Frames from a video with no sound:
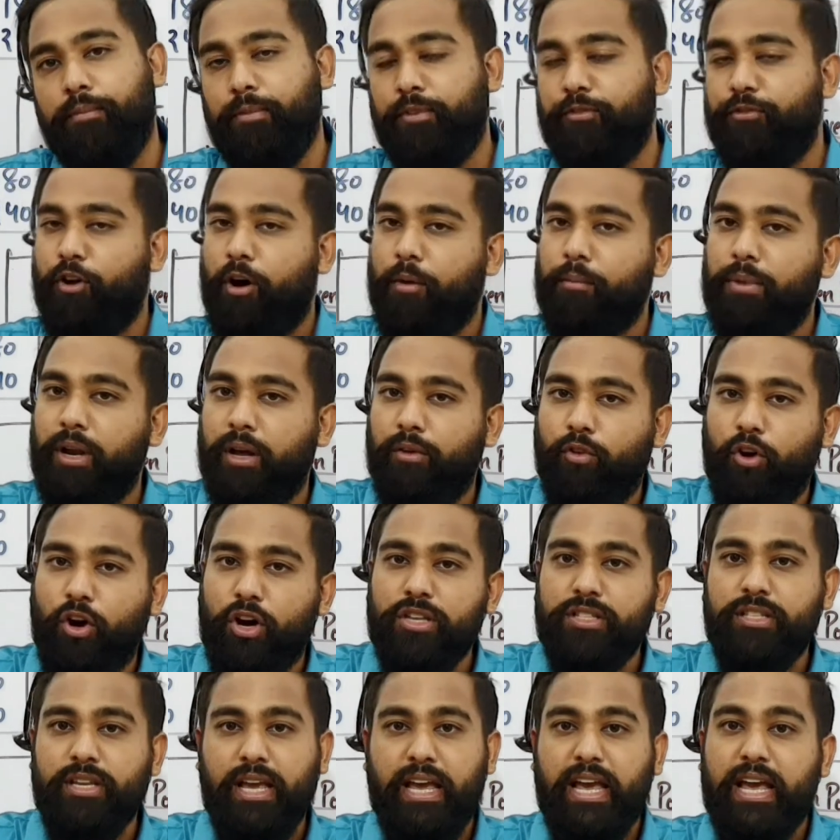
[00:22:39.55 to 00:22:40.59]
The formula
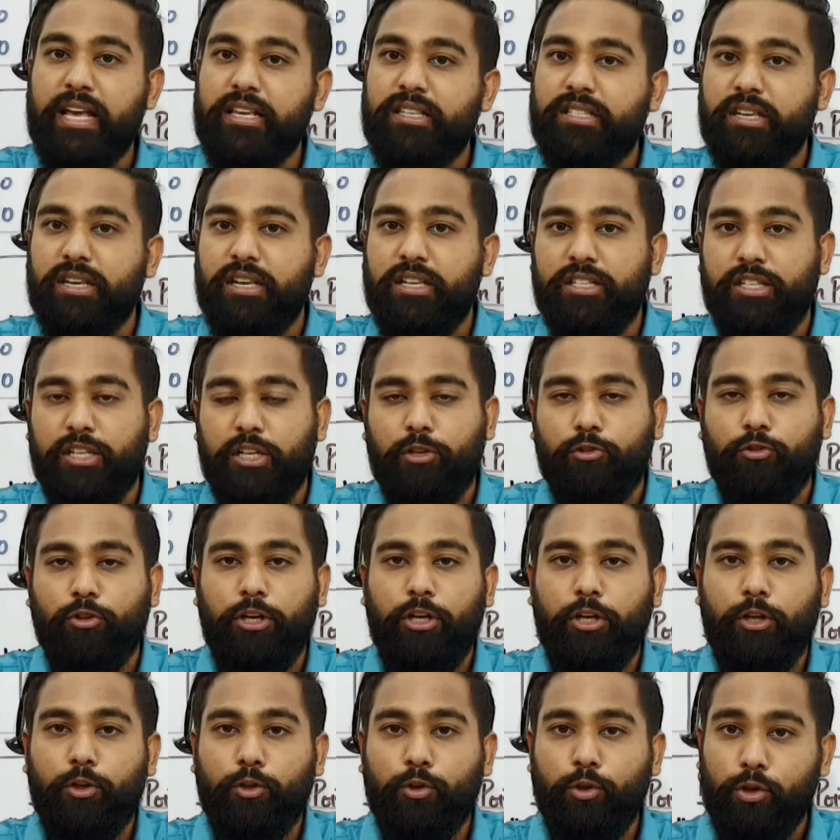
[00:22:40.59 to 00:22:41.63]
was S is equal
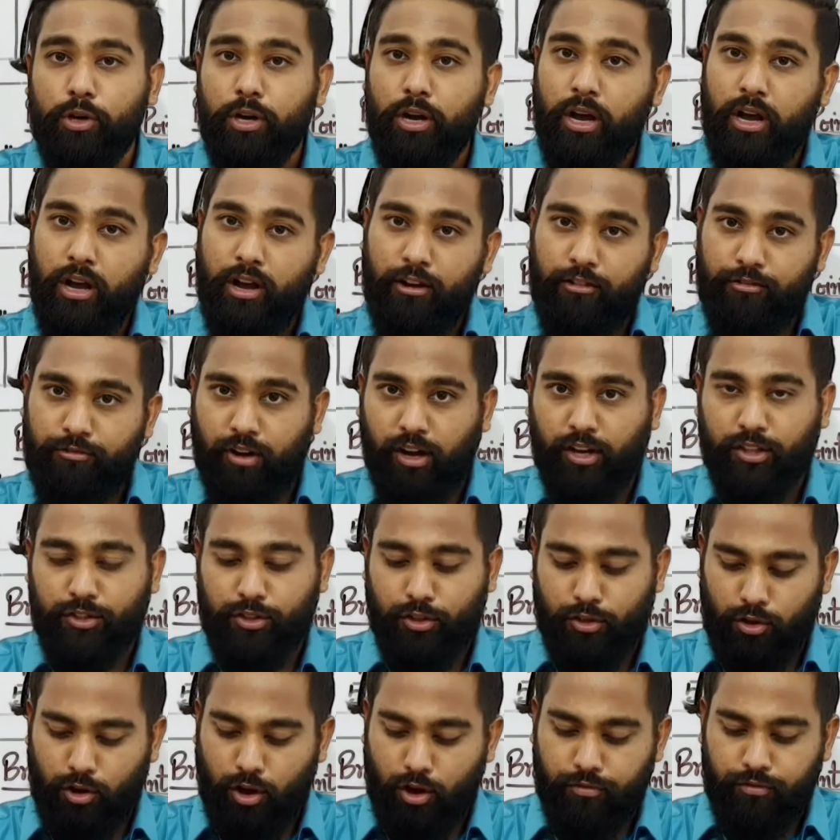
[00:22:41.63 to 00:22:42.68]
to
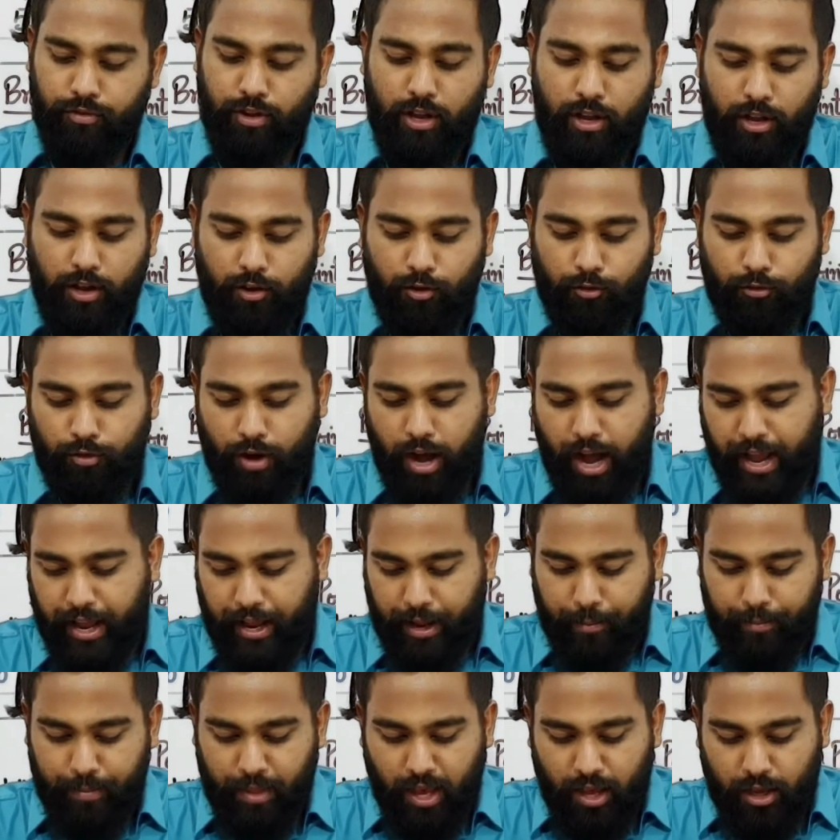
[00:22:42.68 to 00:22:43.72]
function of
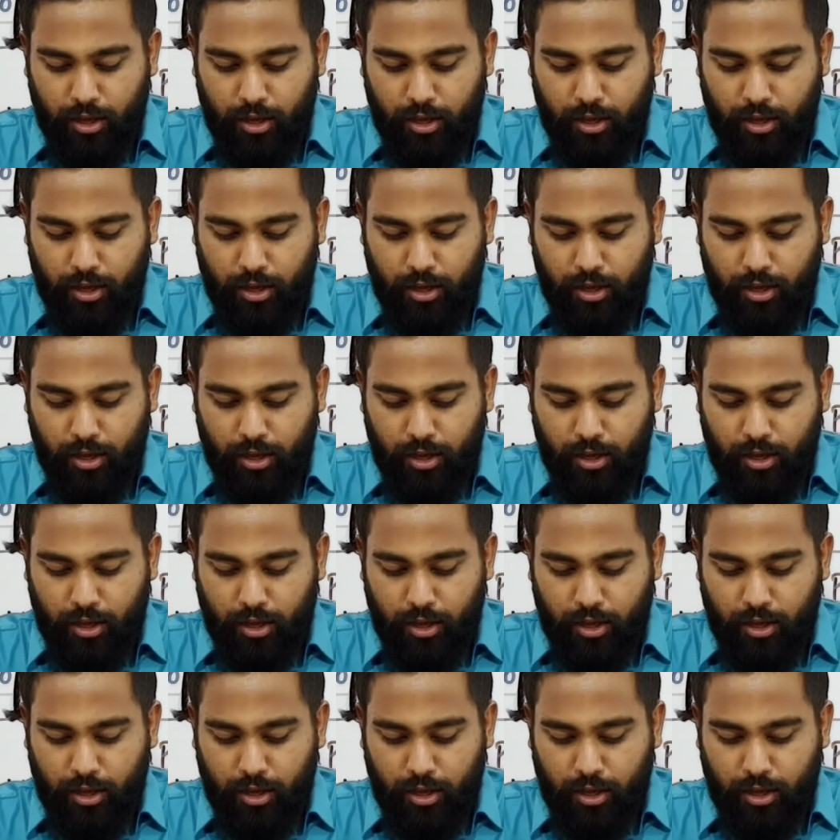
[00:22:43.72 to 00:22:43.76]
Y.